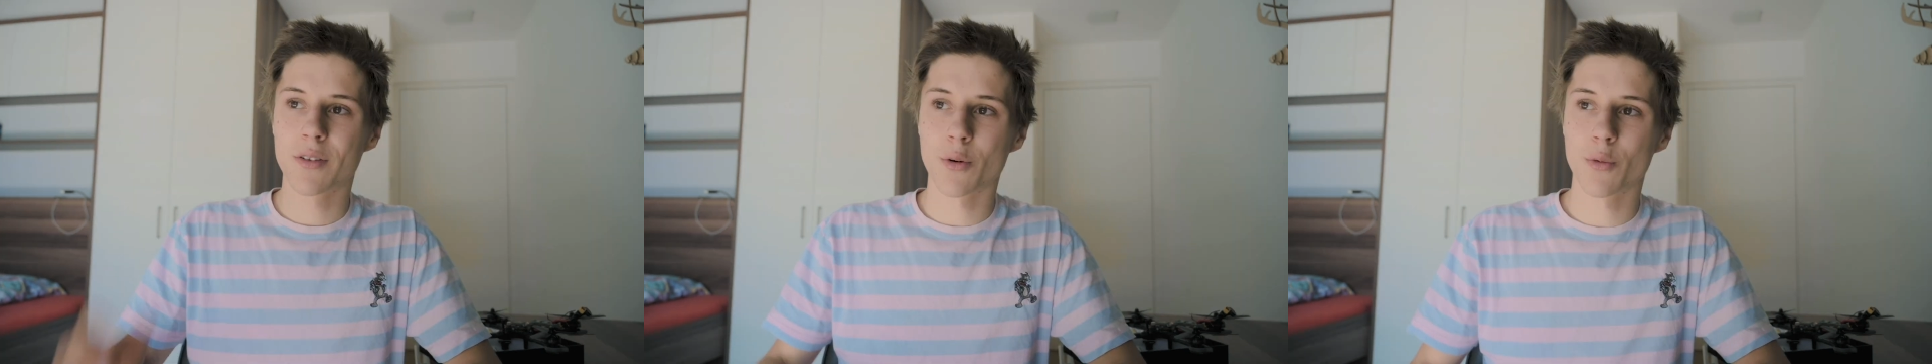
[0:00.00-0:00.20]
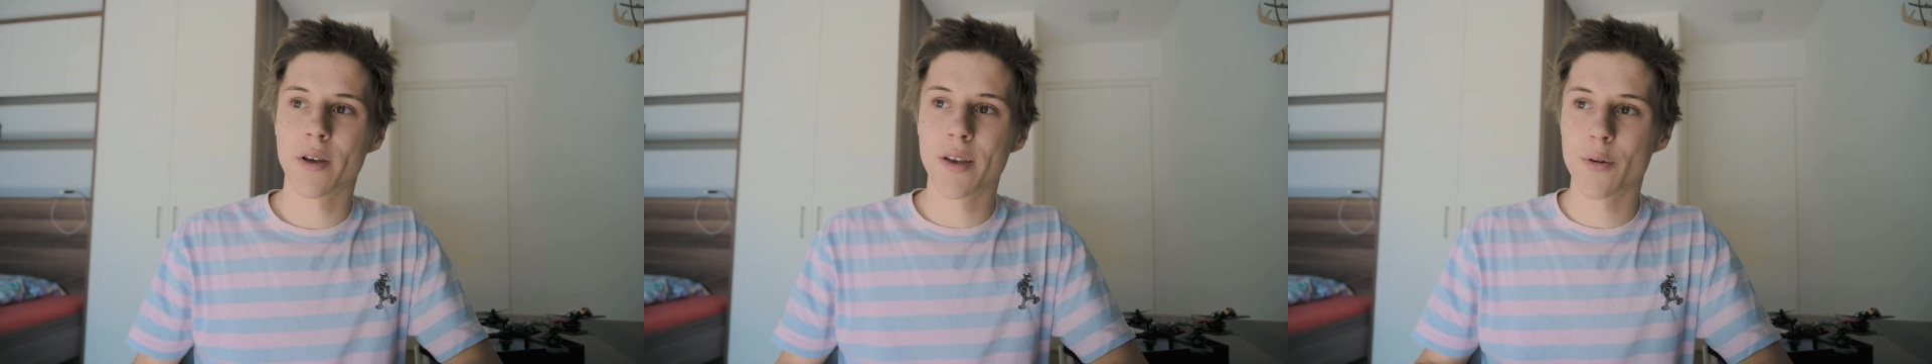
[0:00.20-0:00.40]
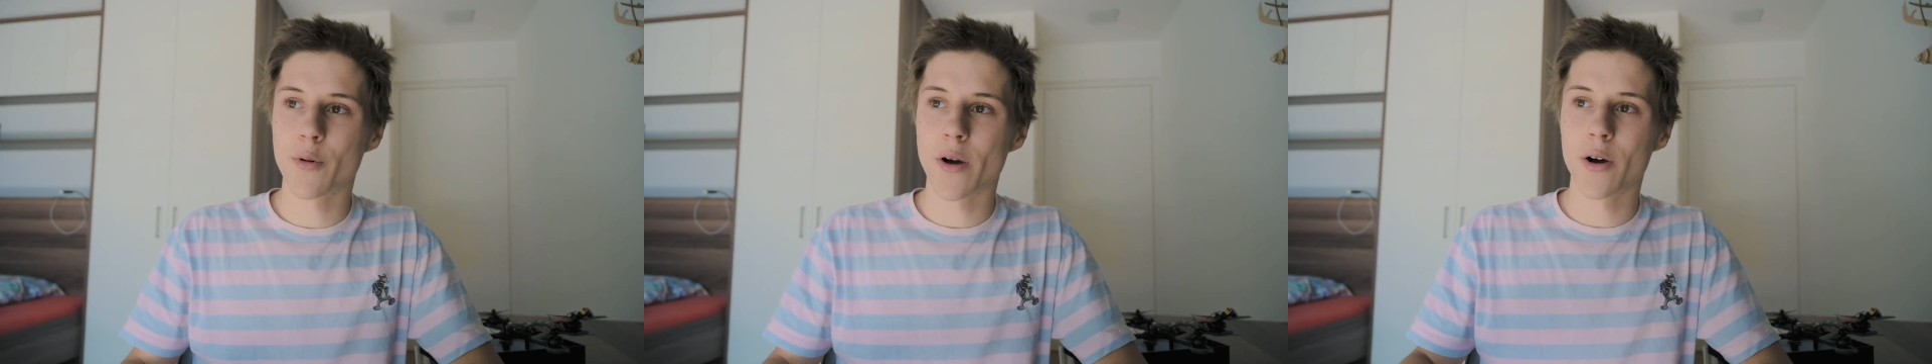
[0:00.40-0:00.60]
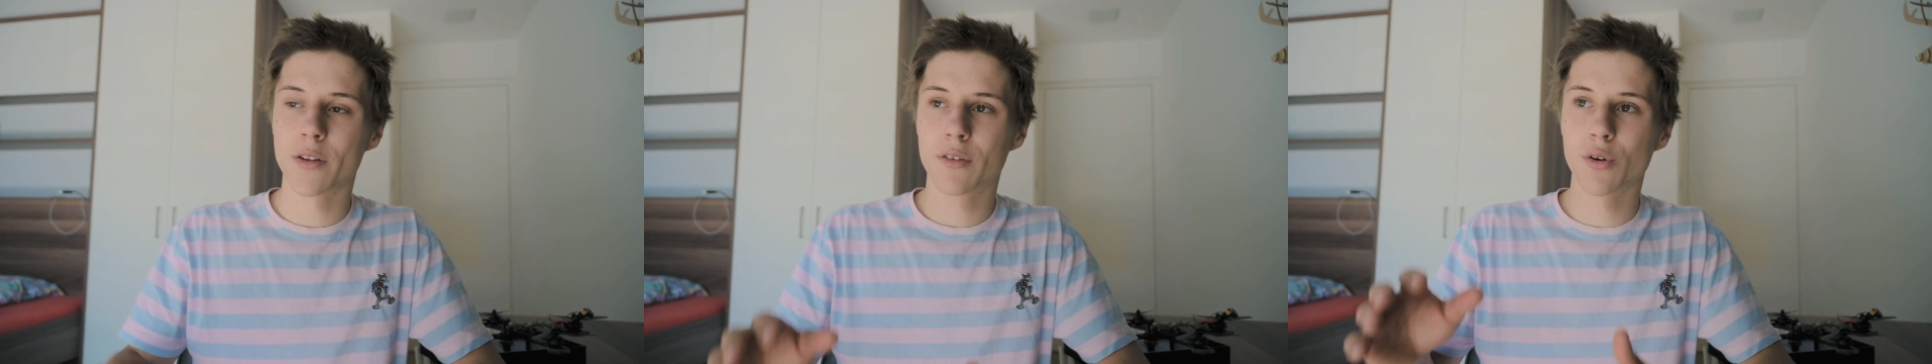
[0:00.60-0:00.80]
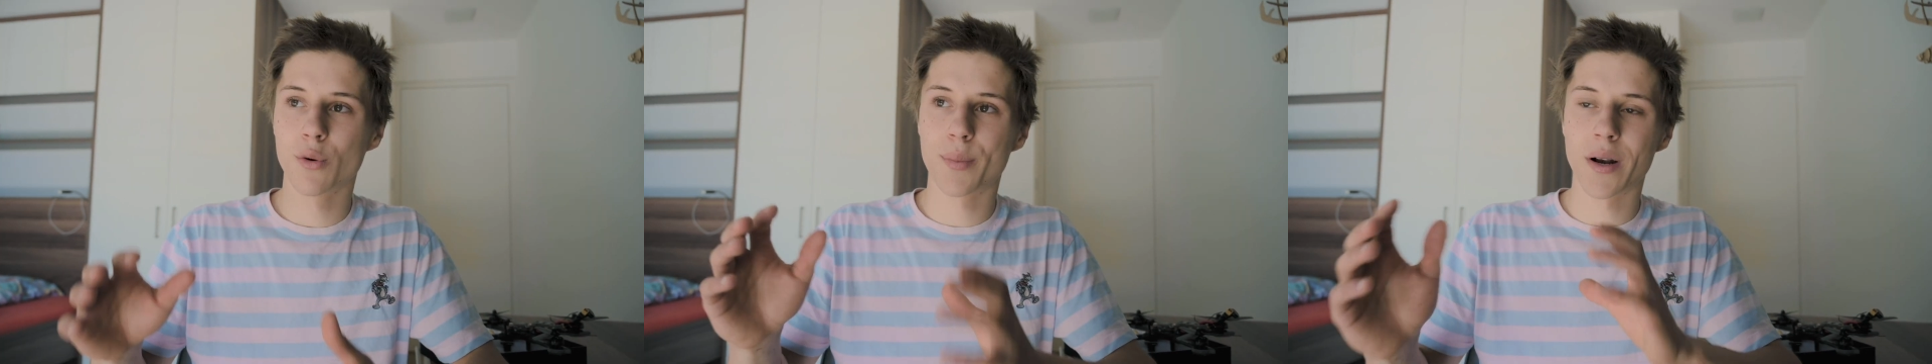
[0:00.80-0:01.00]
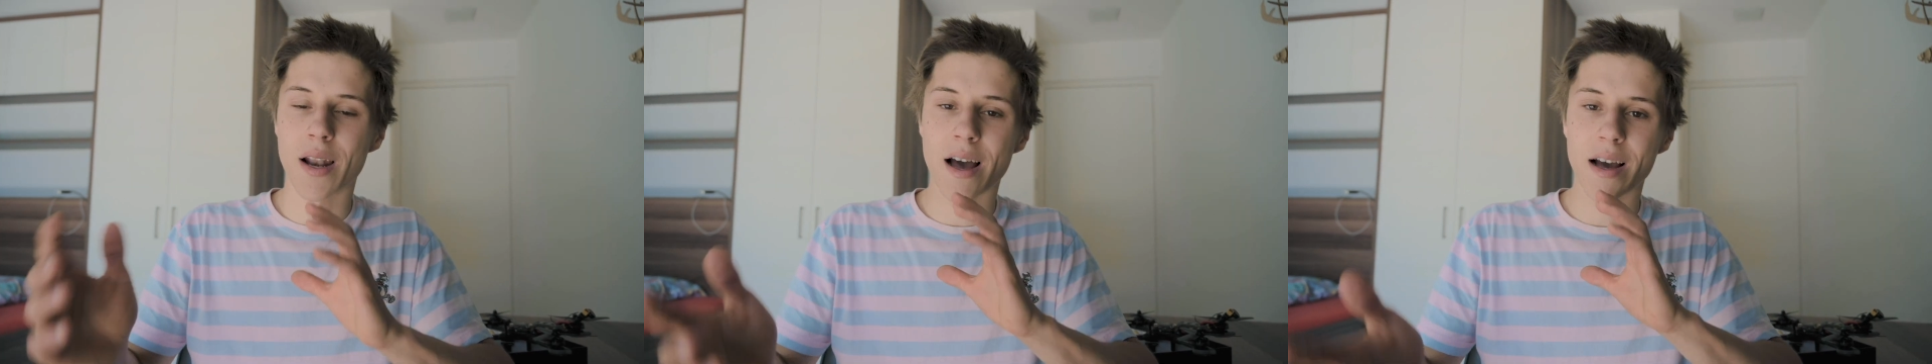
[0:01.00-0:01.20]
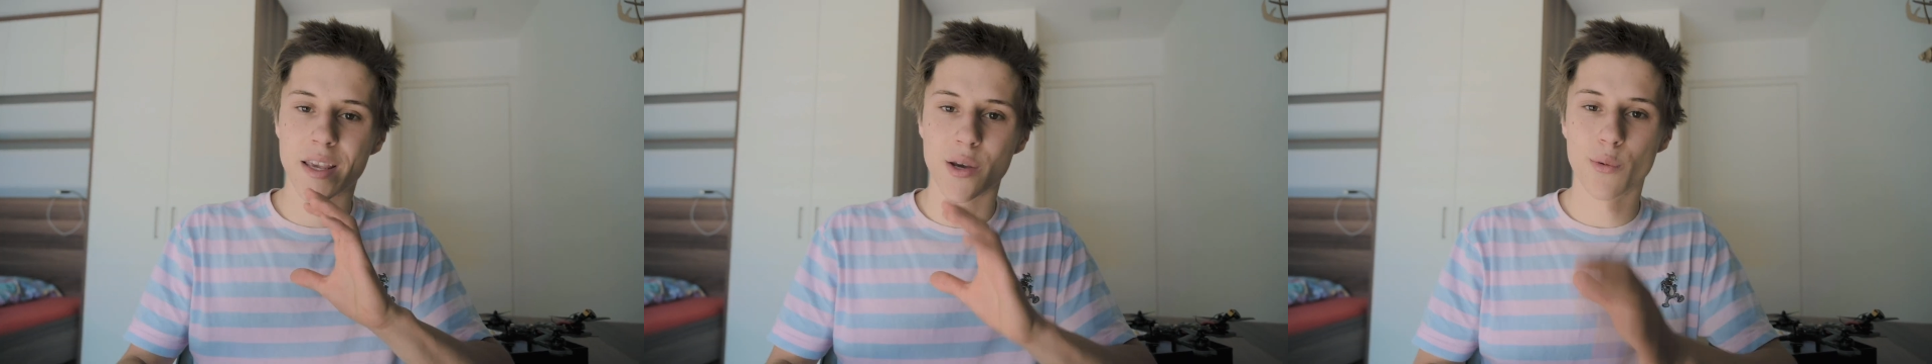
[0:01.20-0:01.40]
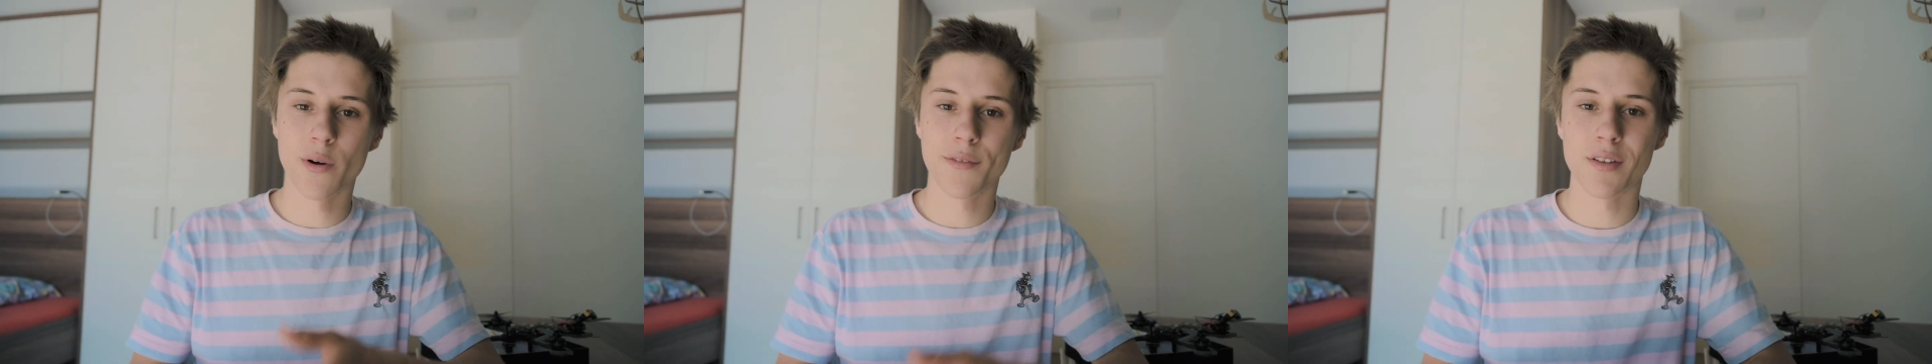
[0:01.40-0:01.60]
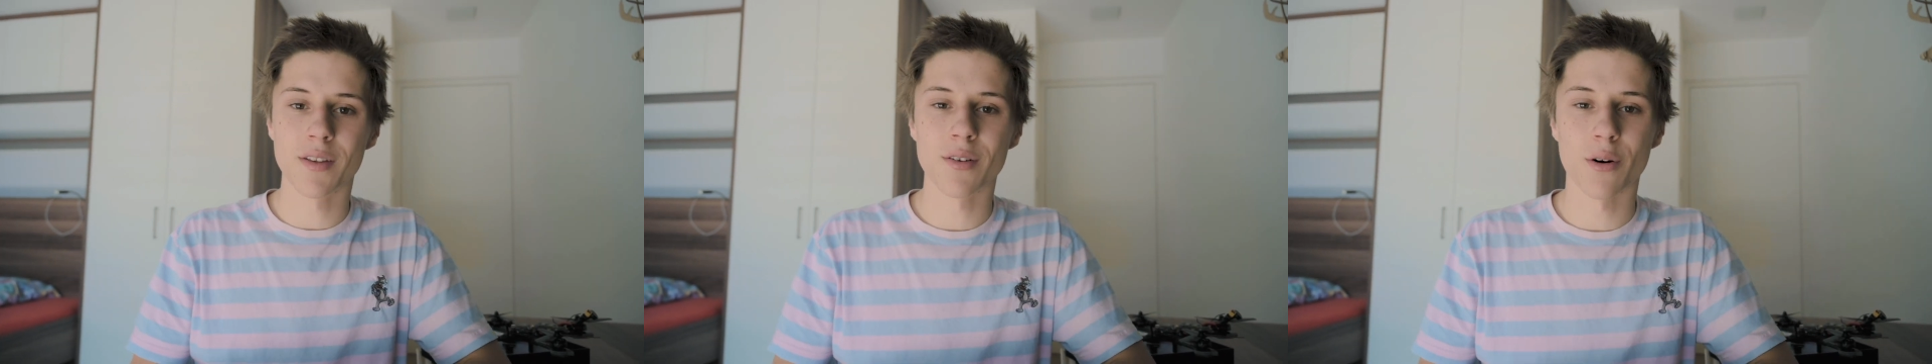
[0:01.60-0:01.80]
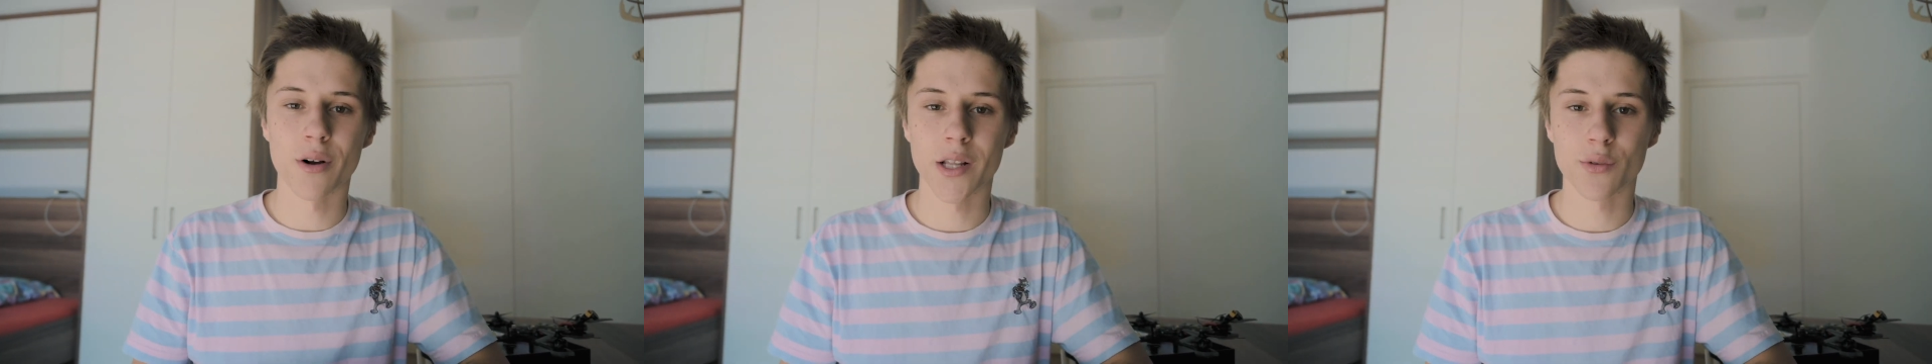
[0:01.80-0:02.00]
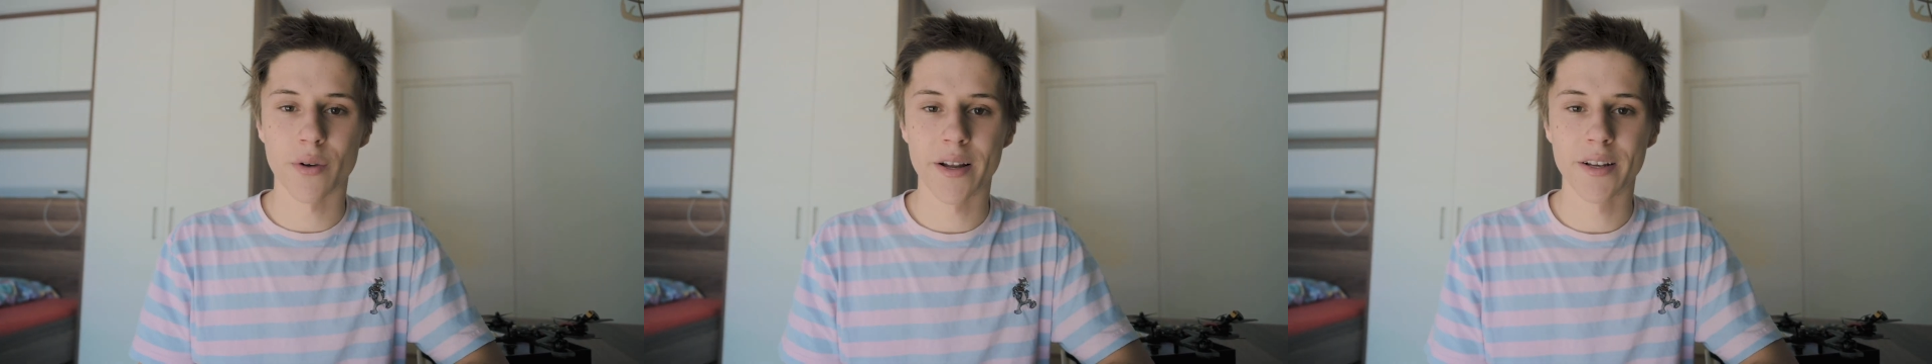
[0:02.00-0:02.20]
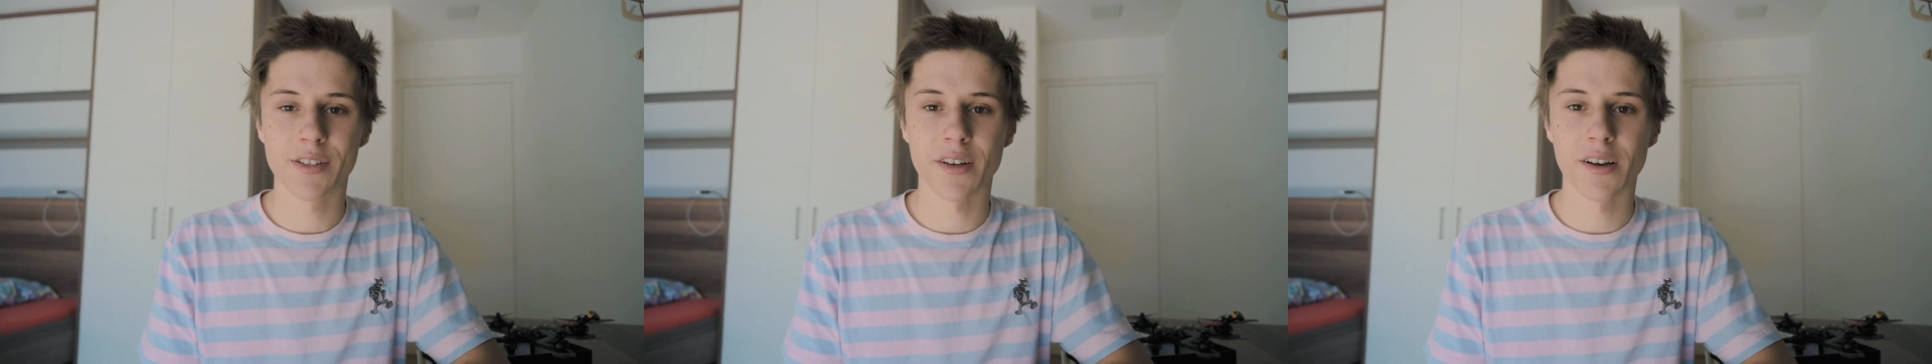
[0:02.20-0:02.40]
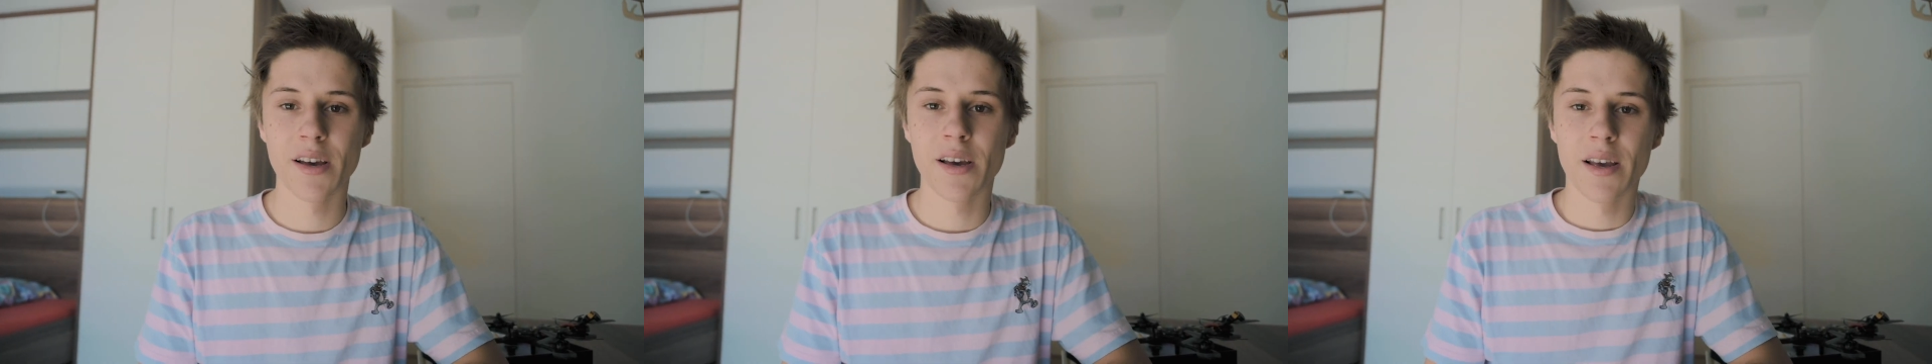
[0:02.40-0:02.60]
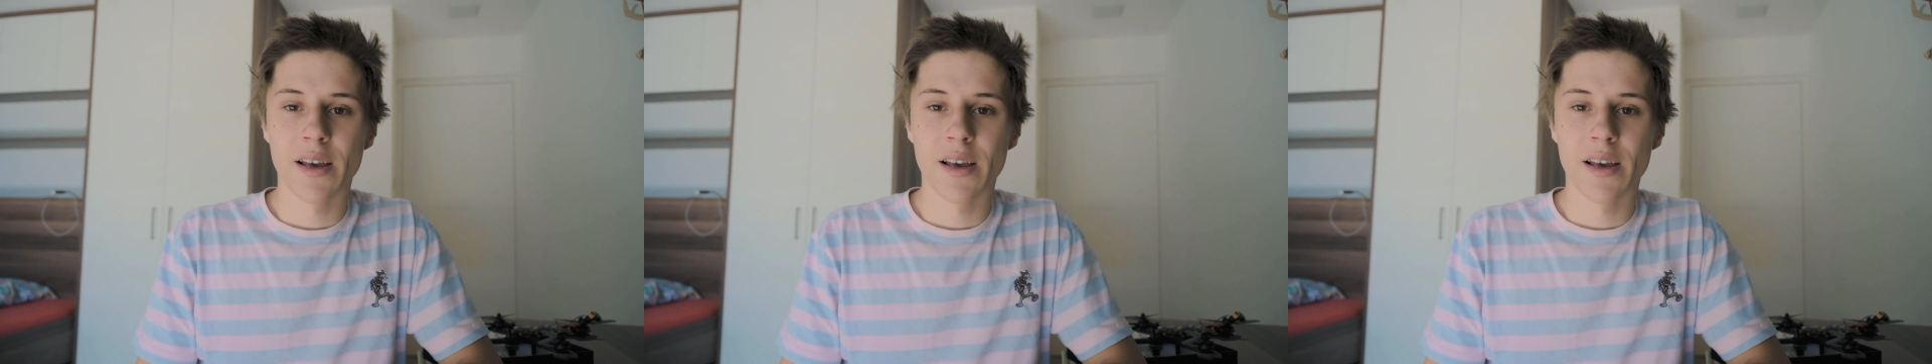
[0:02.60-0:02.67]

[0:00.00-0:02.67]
So we were super lucky with this whole adventure